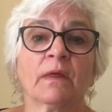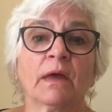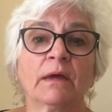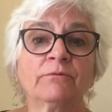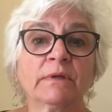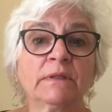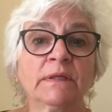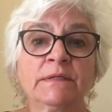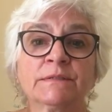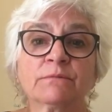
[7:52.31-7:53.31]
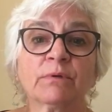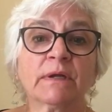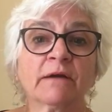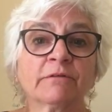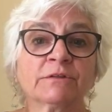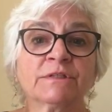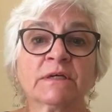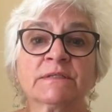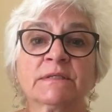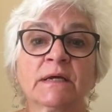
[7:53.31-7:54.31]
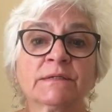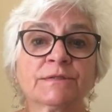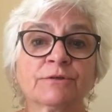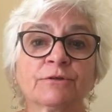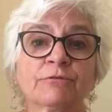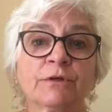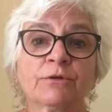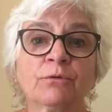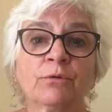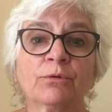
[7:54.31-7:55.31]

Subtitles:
and release whatever does not serve you.